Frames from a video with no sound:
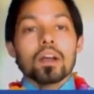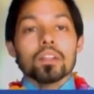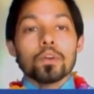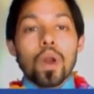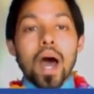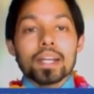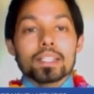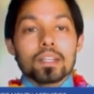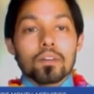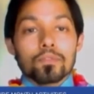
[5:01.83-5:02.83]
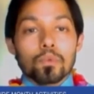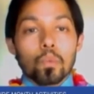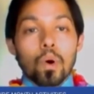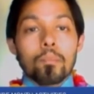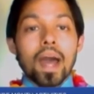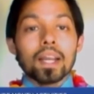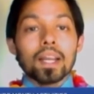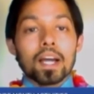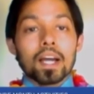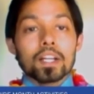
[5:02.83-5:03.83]
the rights of women
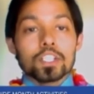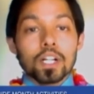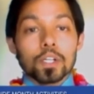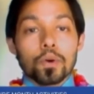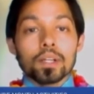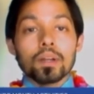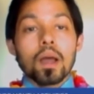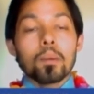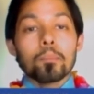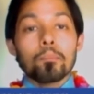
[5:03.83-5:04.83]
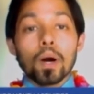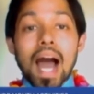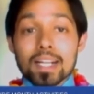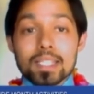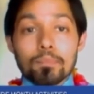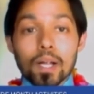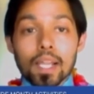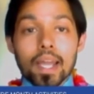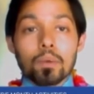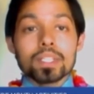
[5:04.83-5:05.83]
and children,
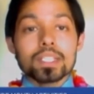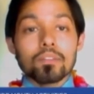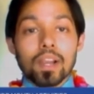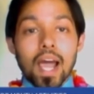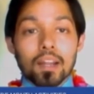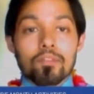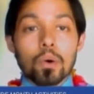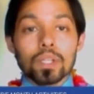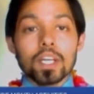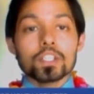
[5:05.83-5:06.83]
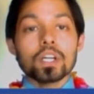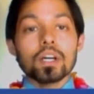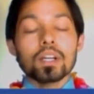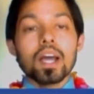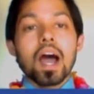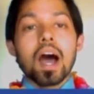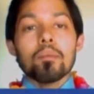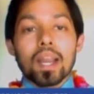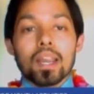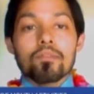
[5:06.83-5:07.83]
anti-bullying with Silver Lining Foundation, and
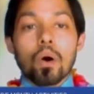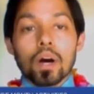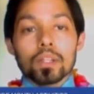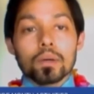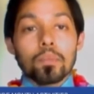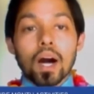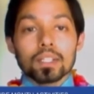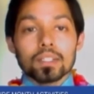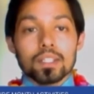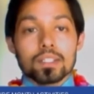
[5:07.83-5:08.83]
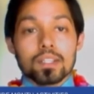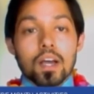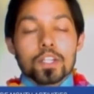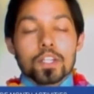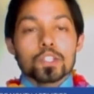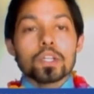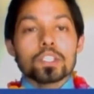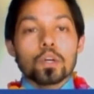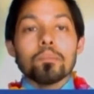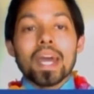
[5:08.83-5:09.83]
many of our other partners. So Did you make
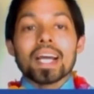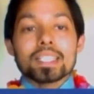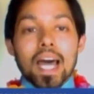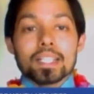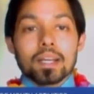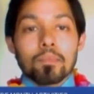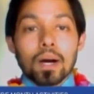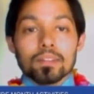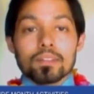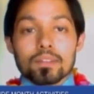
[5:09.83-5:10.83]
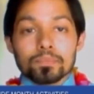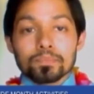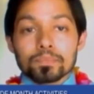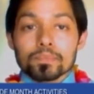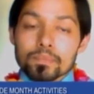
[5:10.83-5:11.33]
a decision? Did you make a